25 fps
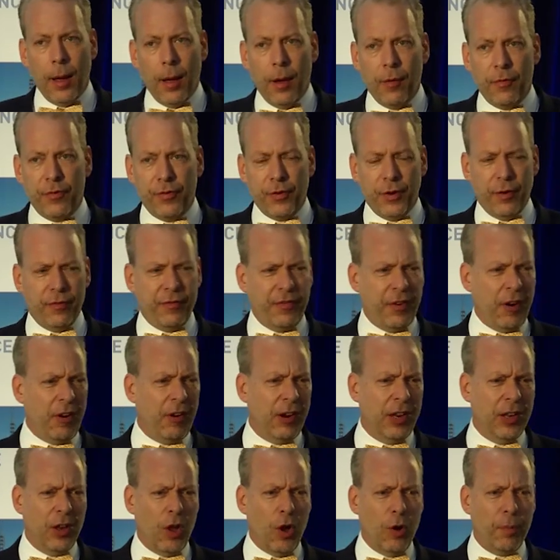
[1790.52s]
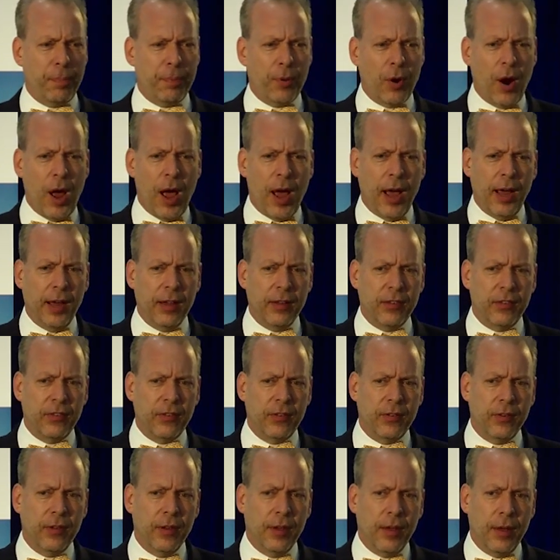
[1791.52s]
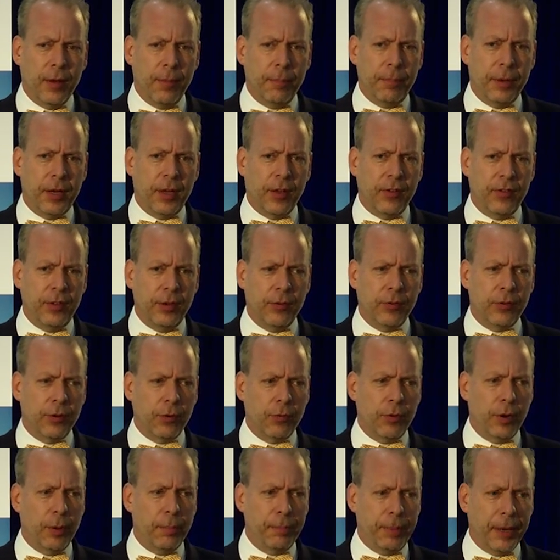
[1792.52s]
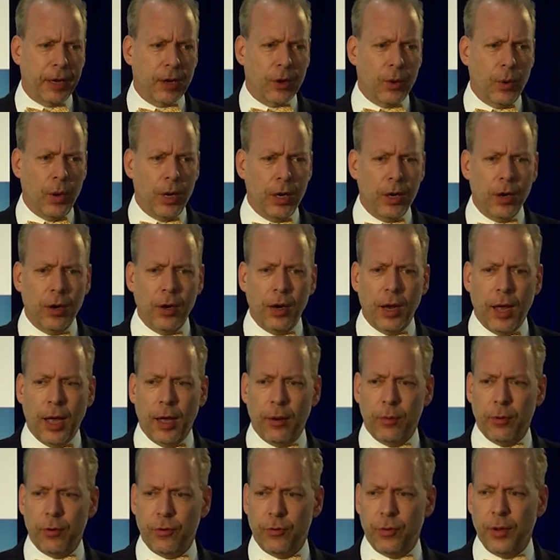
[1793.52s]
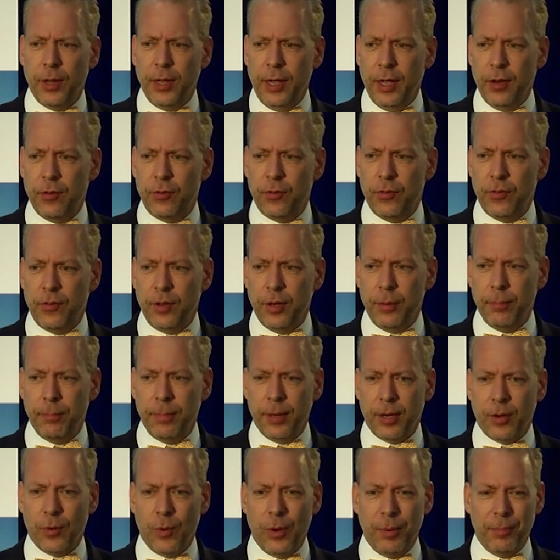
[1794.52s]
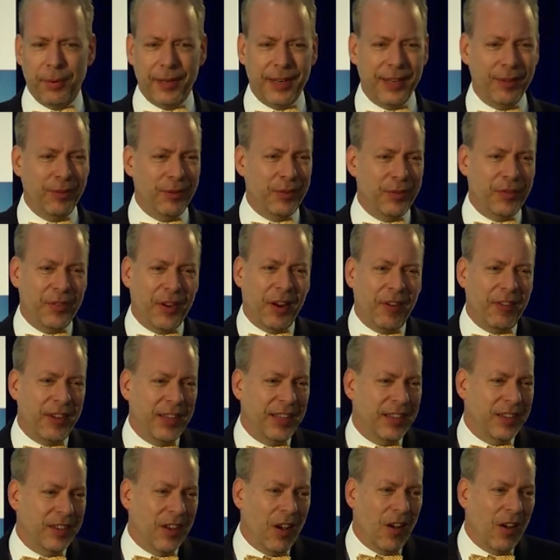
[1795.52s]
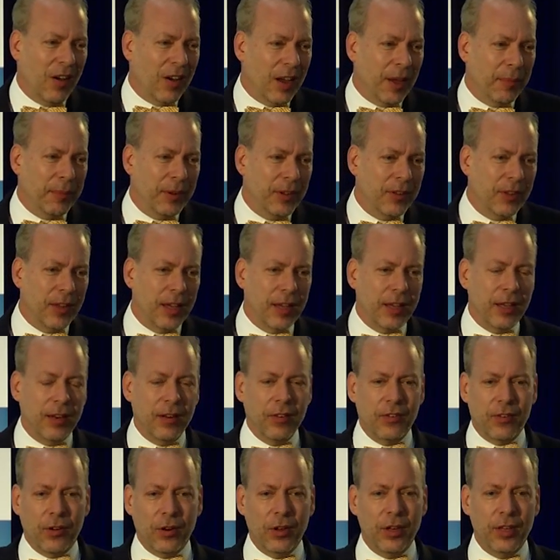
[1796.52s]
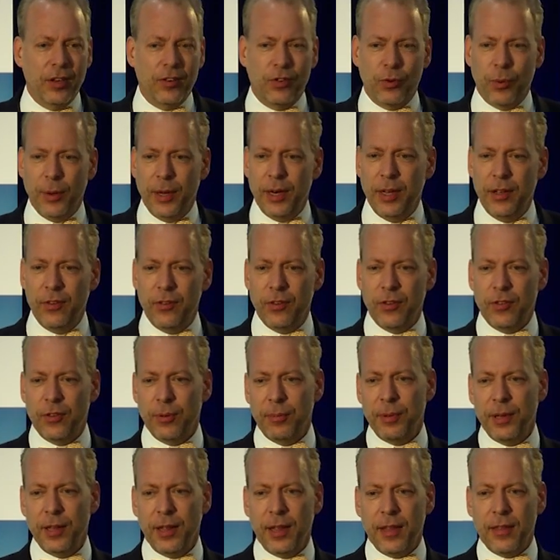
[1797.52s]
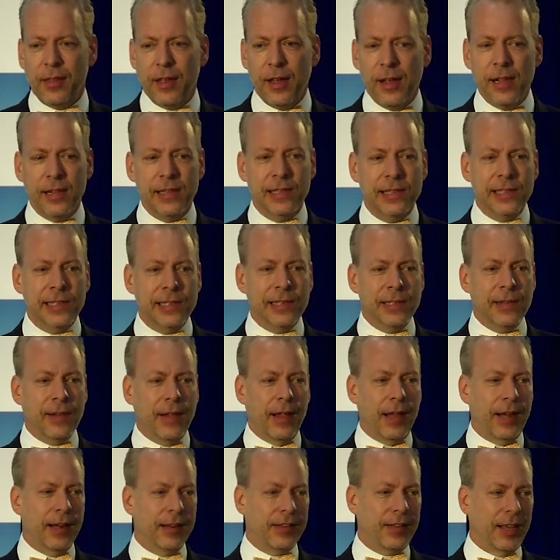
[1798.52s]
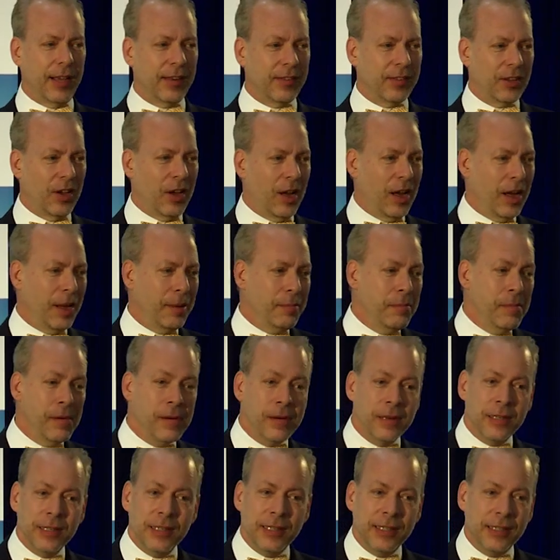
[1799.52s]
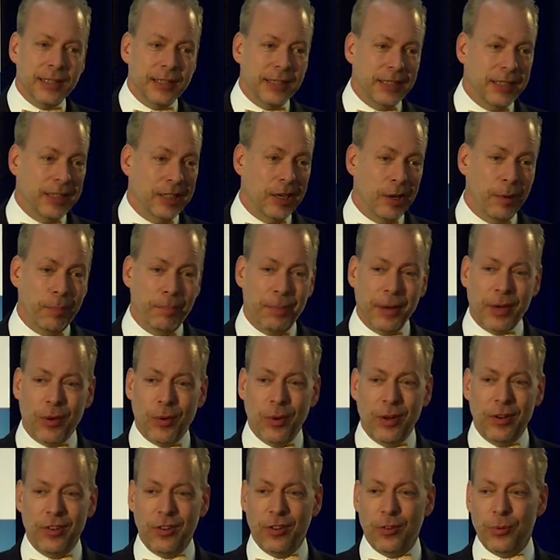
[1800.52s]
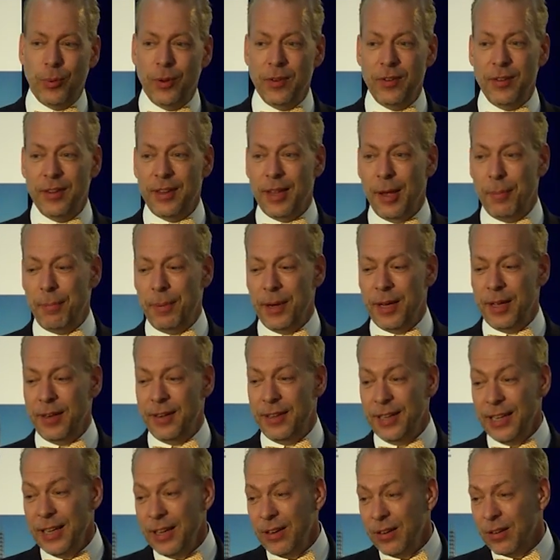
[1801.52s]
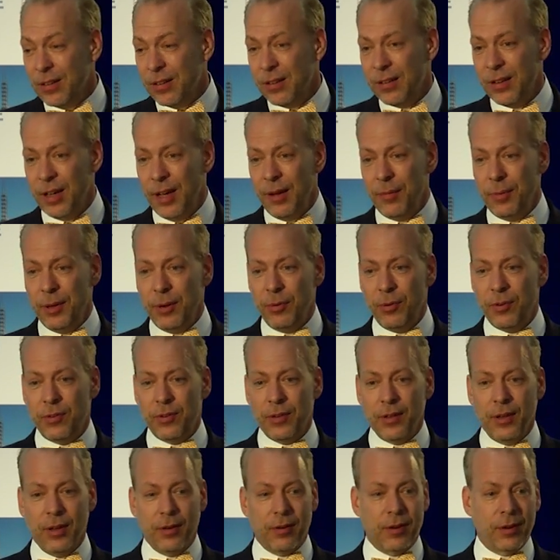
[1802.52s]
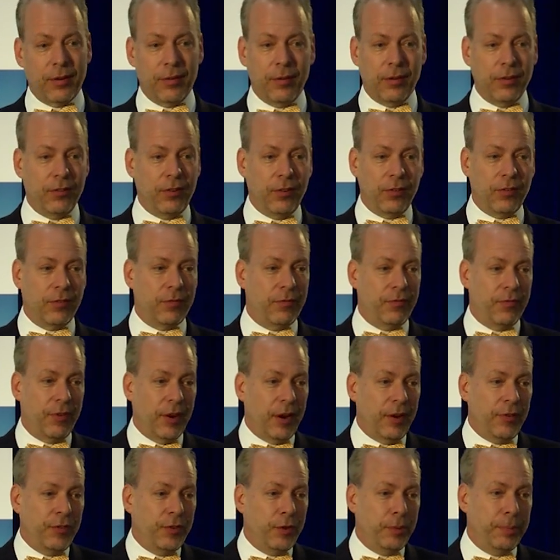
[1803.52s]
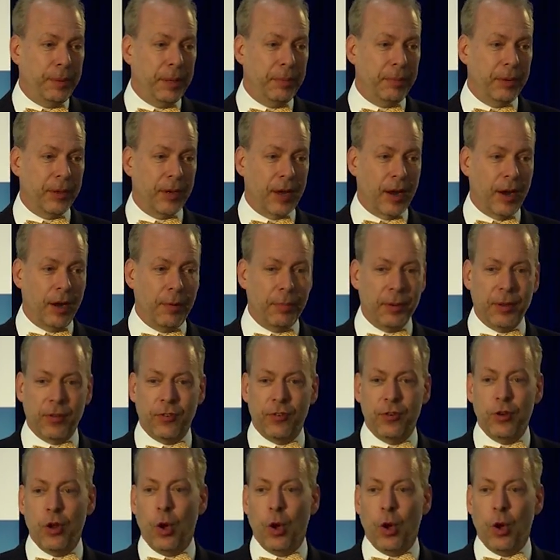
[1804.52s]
for a very low price, because he was a real Bitcoiner and was really interested in Bitcoin. But he was very young. I mean, he was like in his early 20s or something like that. And at that time, you know, Bitcoin just wasn't that big a deal. I mean, it just very few people cared about it. There's